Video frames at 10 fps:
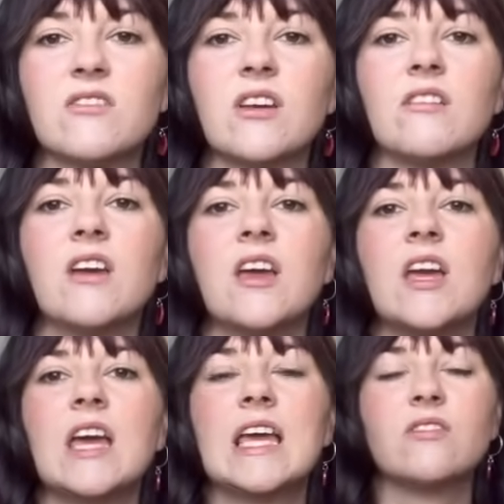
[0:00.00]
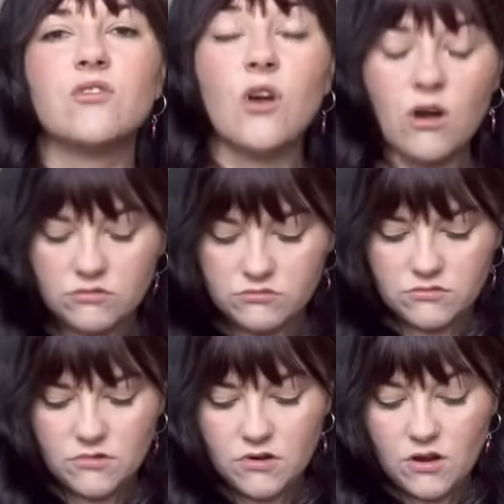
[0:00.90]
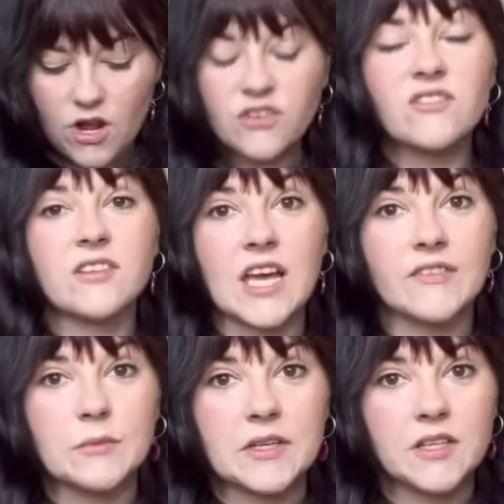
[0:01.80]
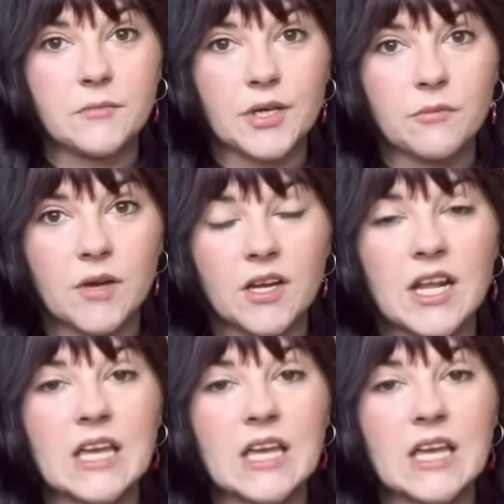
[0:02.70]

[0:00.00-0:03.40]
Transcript: So it's not unsavable at the moment.